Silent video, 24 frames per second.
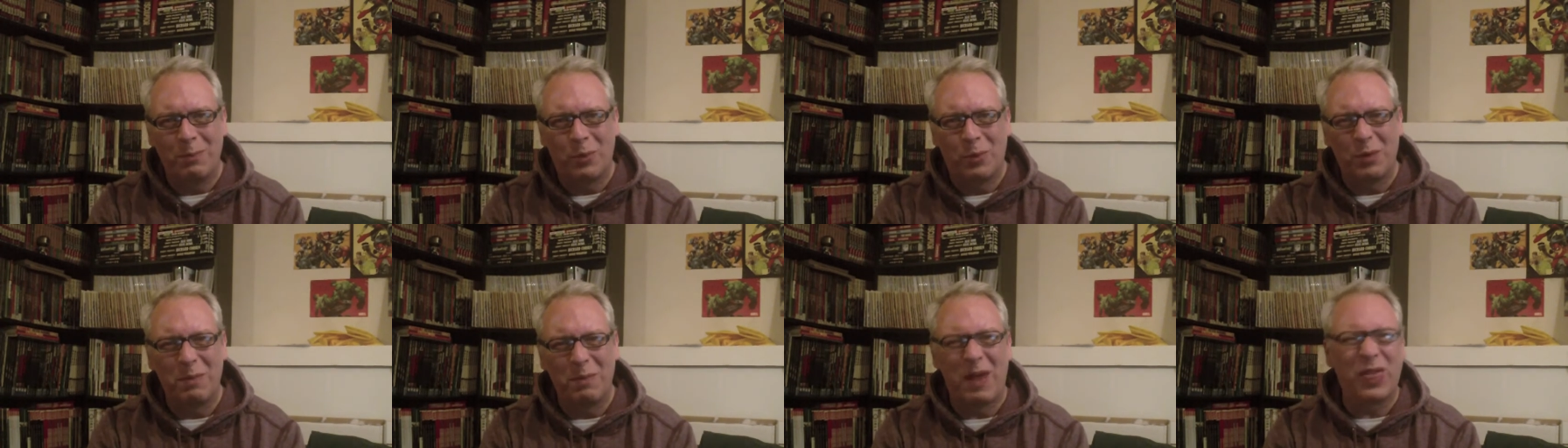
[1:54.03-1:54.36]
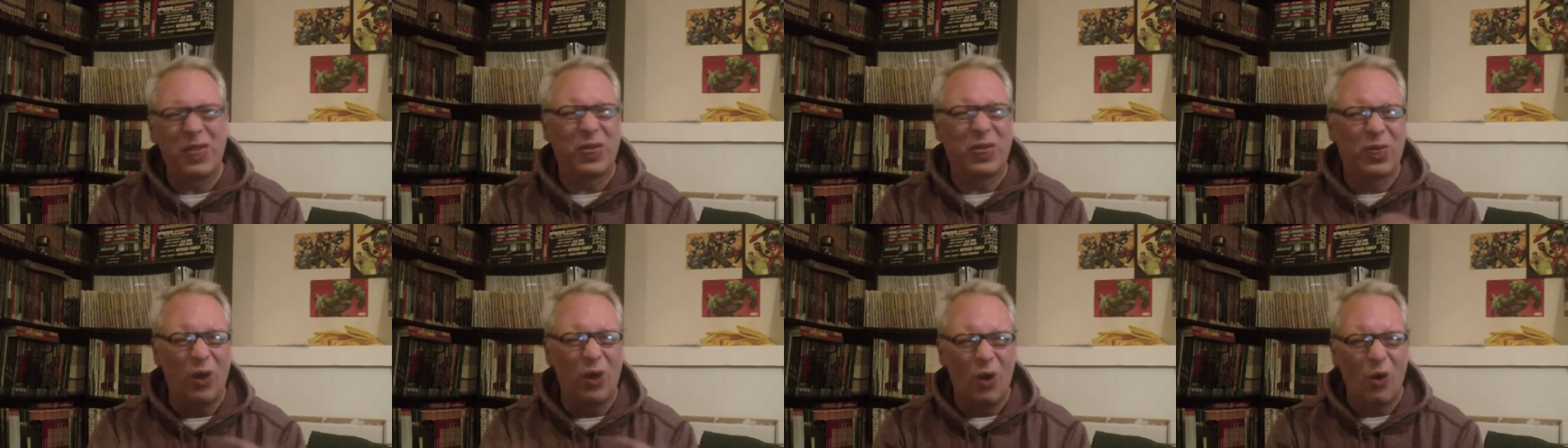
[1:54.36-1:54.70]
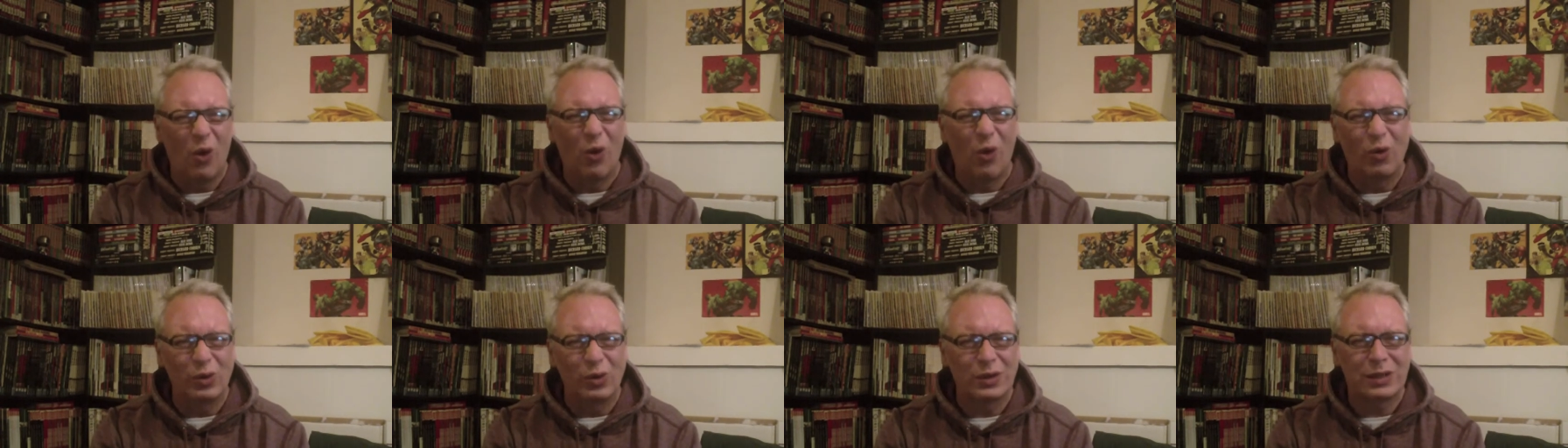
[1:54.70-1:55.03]
with my
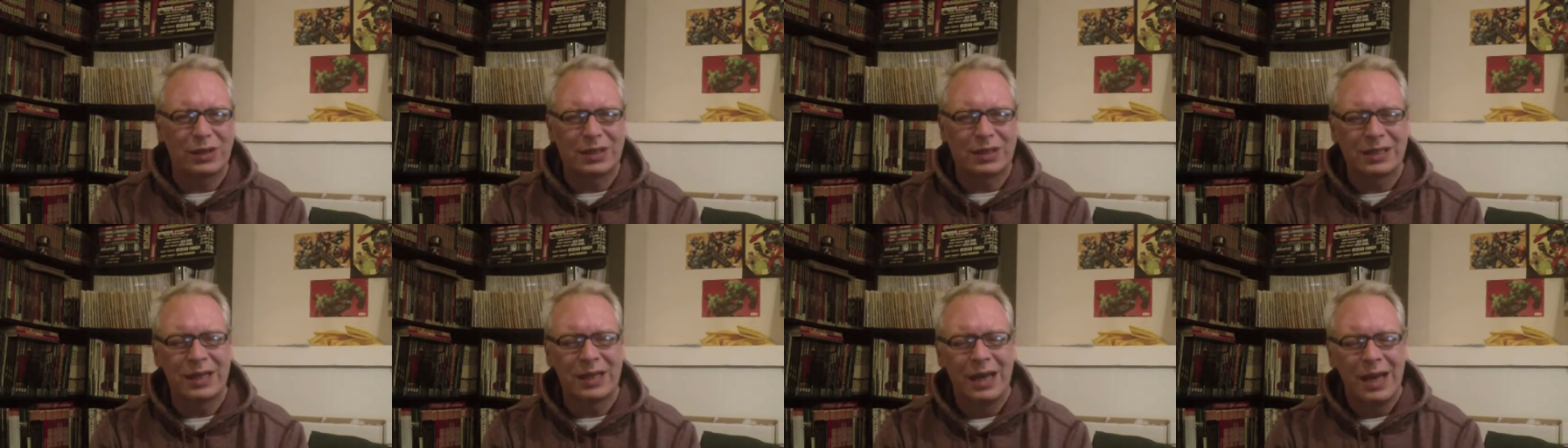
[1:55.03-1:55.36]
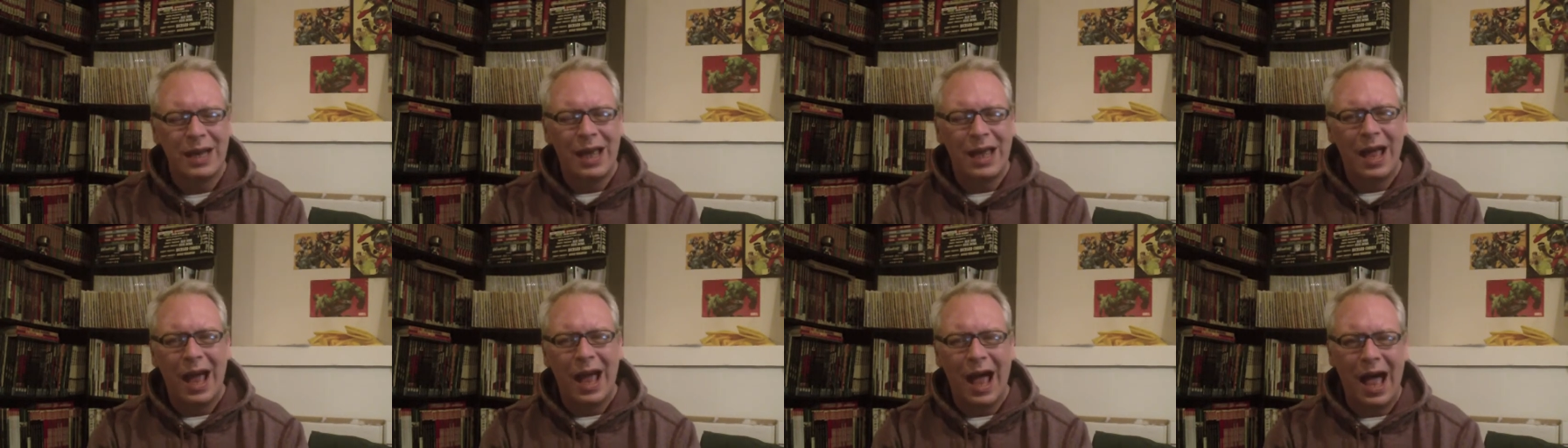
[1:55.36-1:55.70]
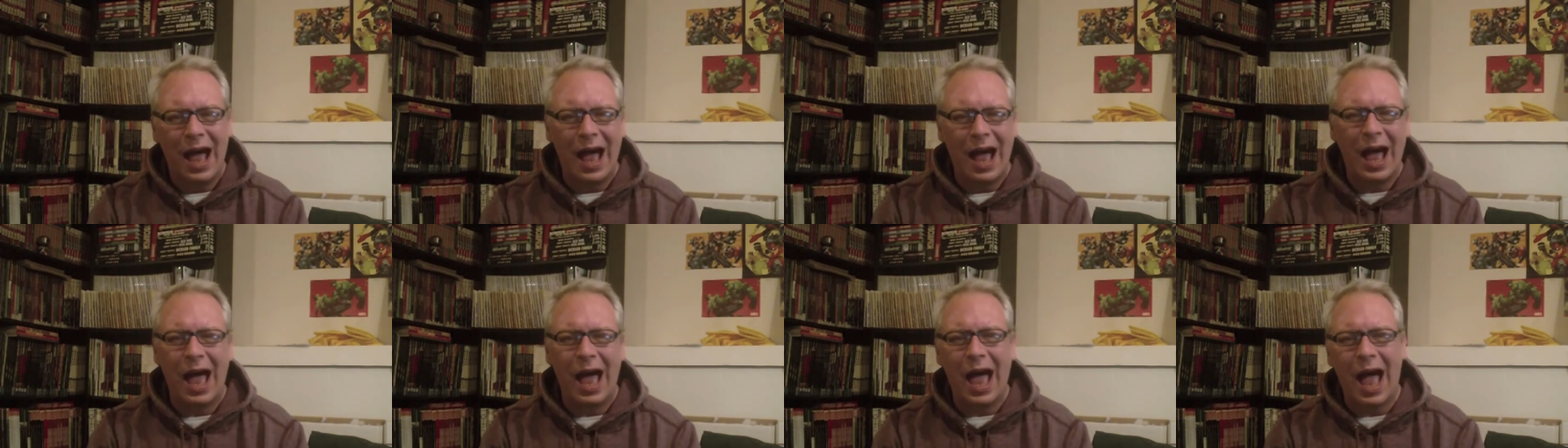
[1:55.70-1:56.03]
thoughts
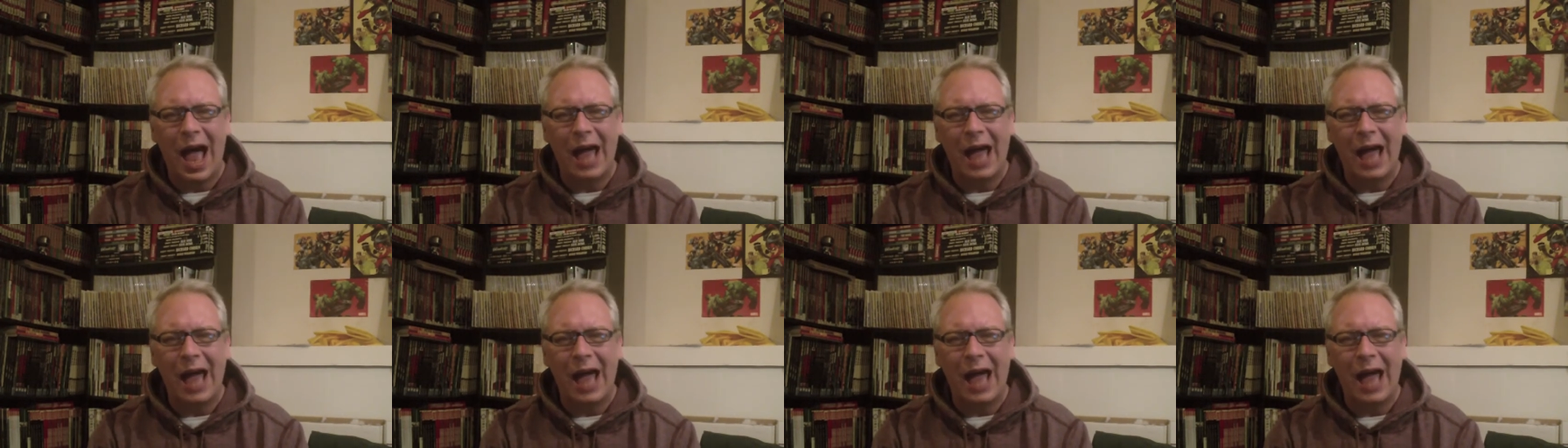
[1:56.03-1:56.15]
uh,